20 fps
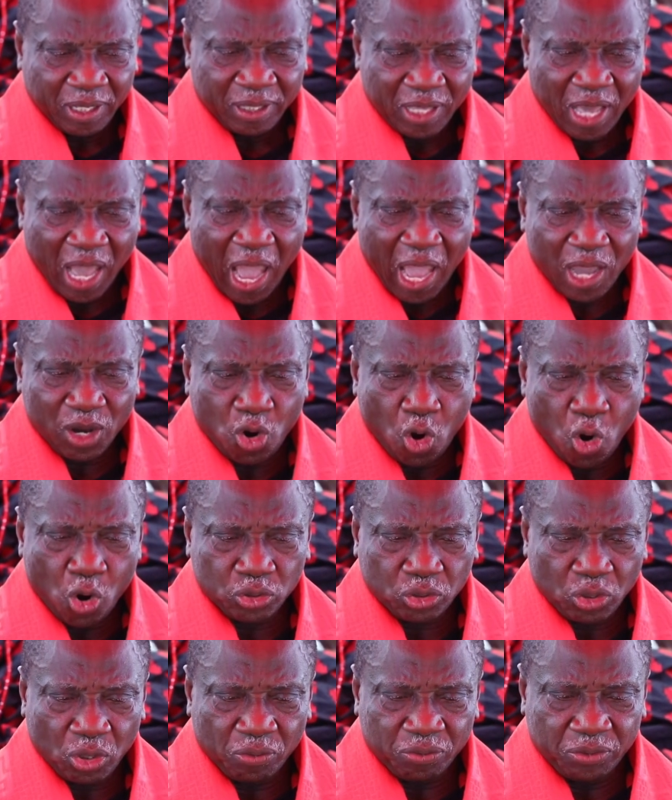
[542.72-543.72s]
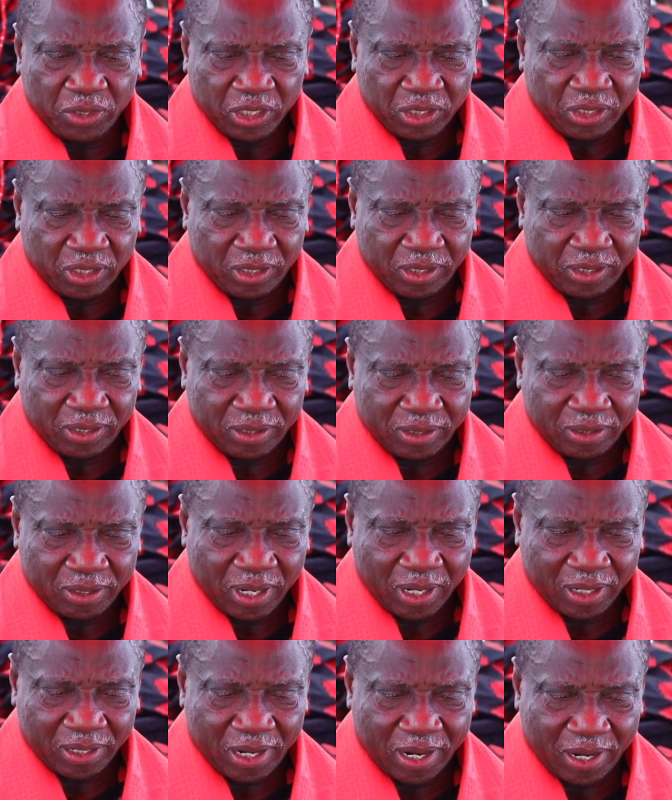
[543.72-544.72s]
in the High Court of Justice,
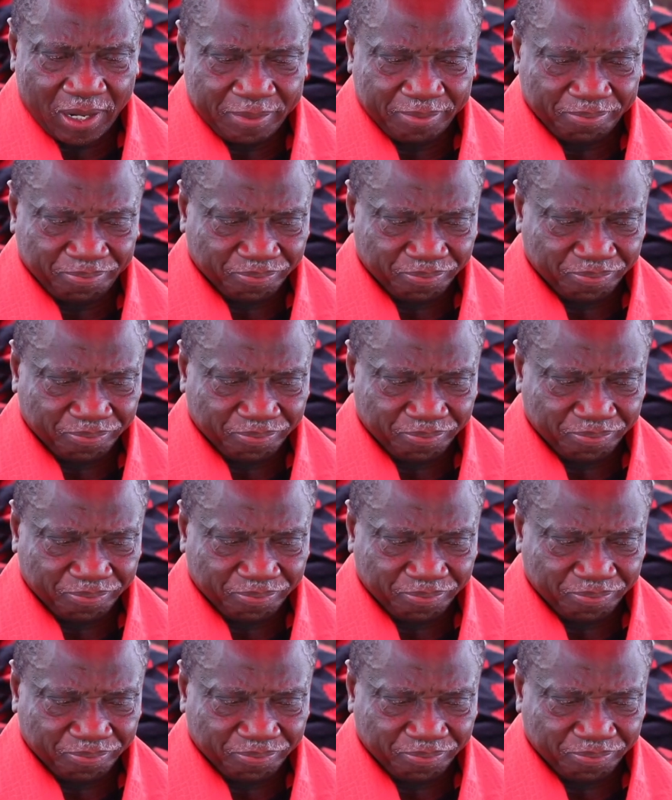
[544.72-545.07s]
Accra,